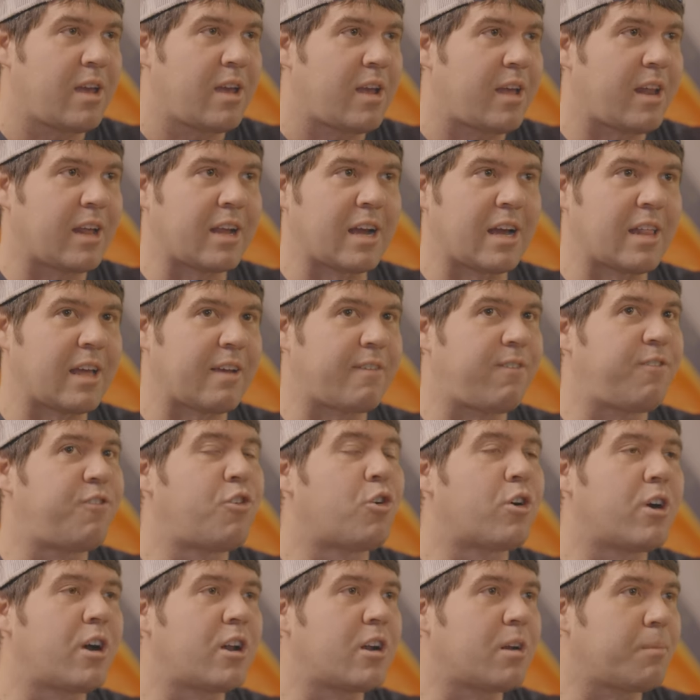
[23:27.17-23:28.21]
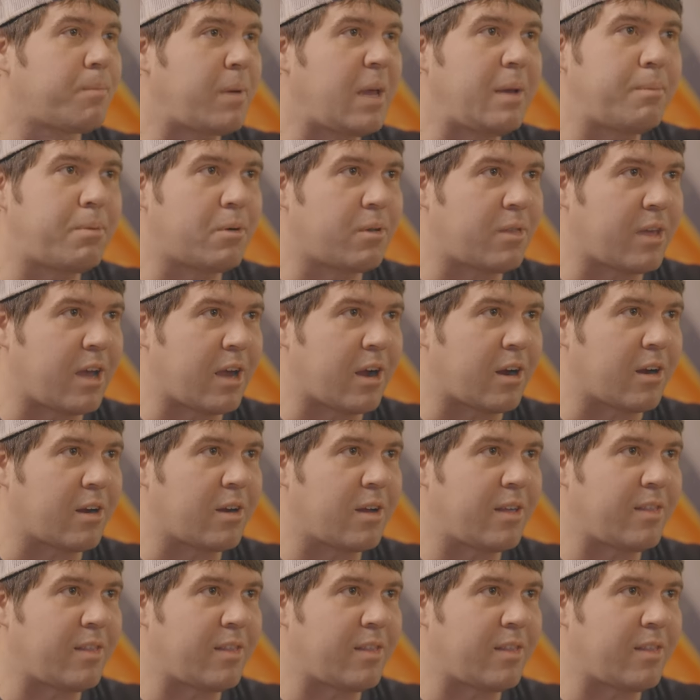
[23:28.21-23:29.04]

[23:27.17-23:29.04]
and I got like four hundred people there.